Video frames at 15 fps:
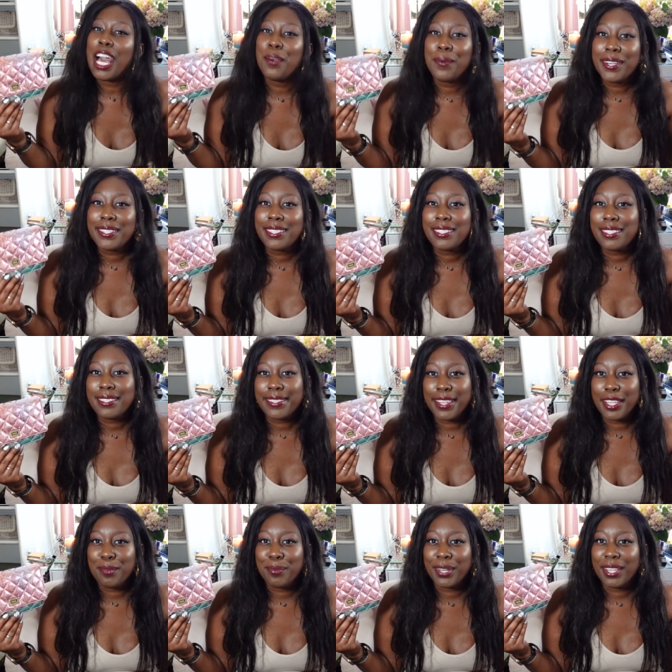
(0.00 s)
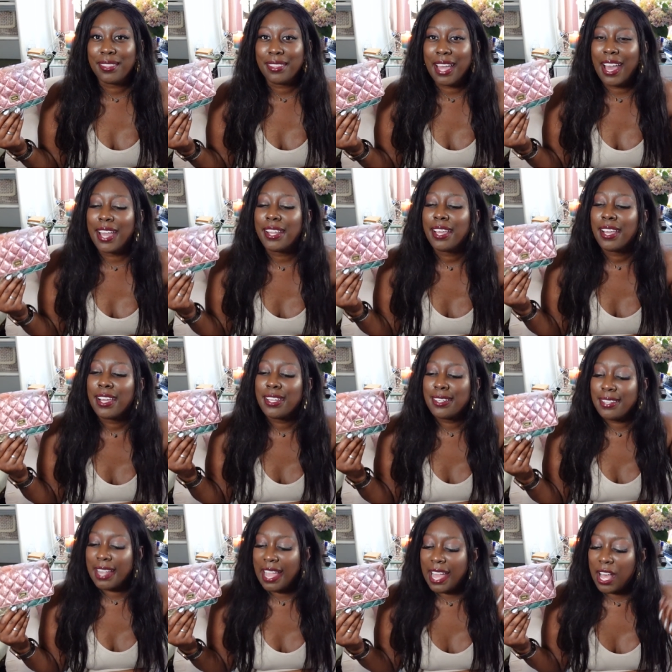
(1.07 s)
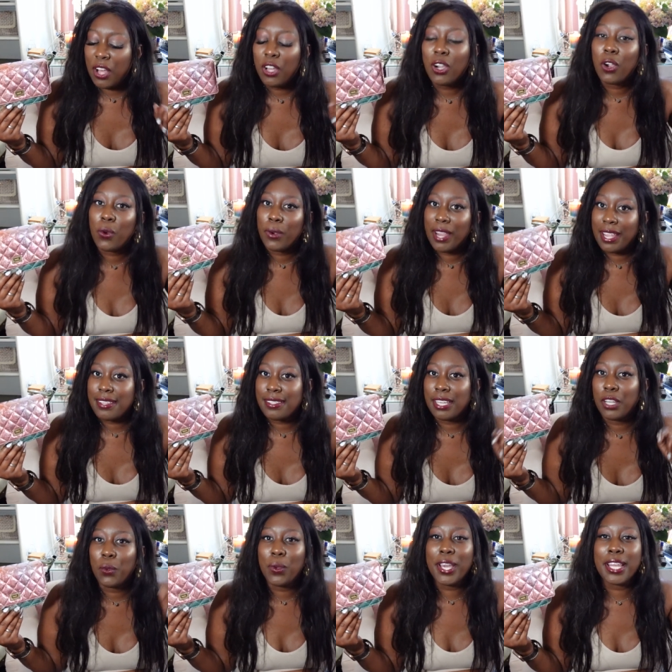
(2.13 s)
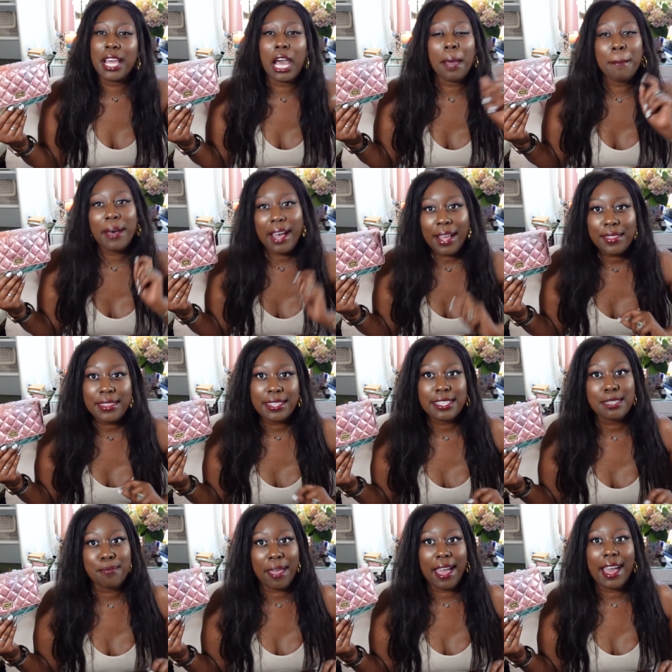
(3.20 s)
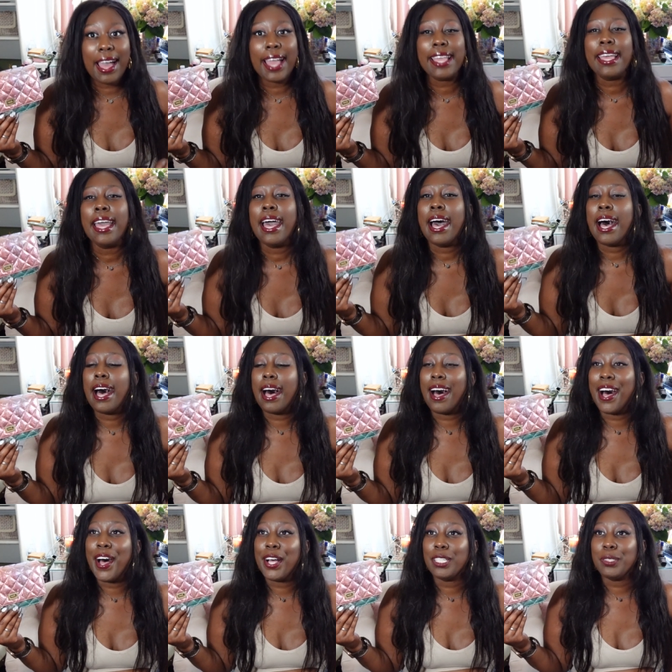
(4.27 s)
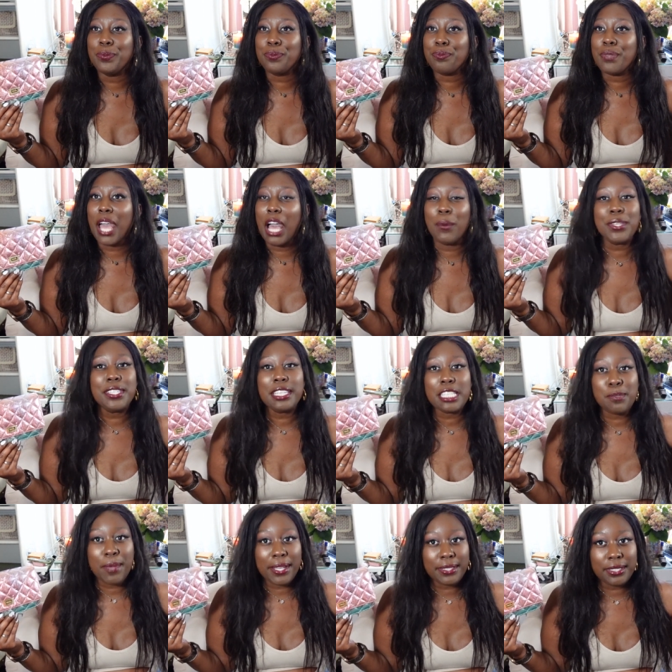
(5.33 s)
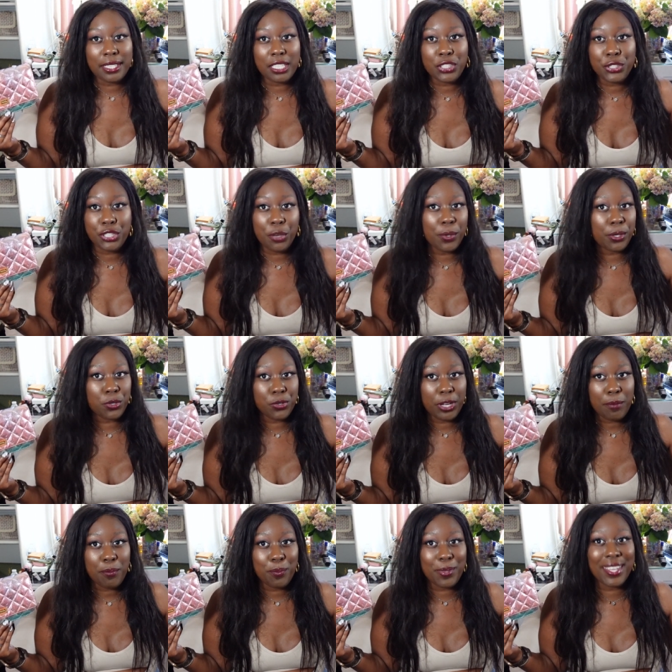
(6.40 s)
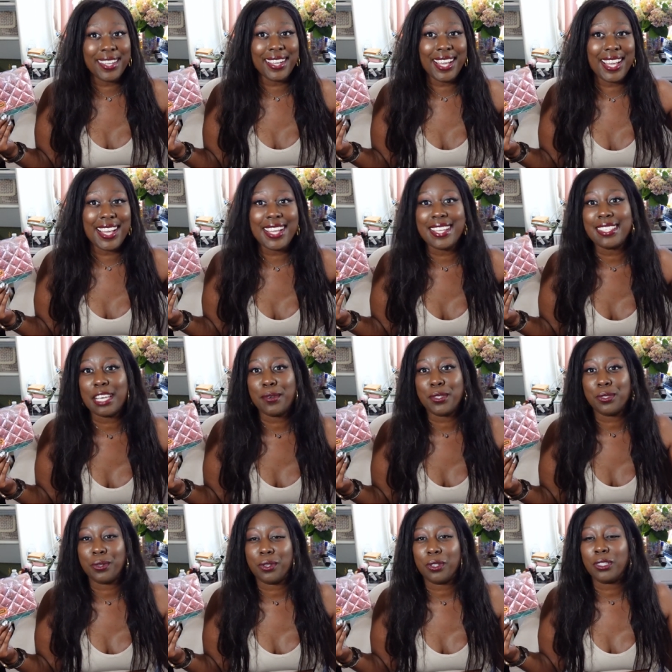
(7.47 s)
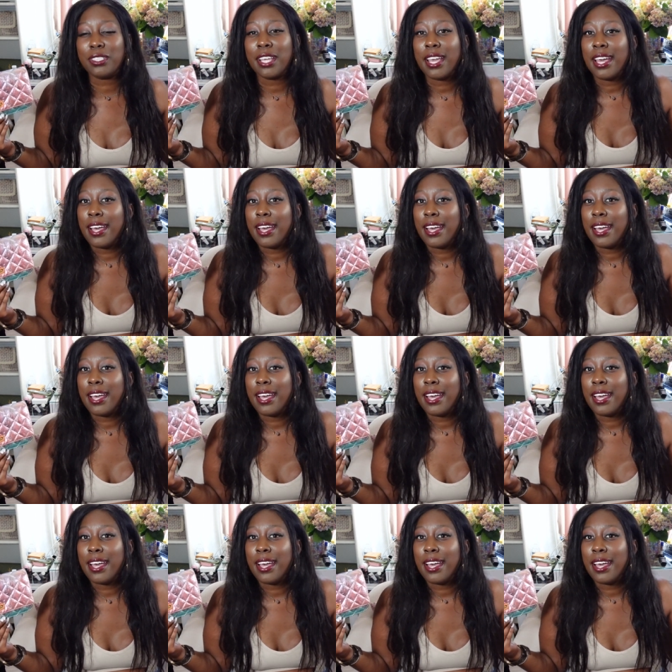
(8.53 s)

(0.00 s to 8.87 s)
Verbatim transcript: wanted to celebrate that. Now, granted, when I bought this bag, I wasn't expecting to go on a trip because I was told,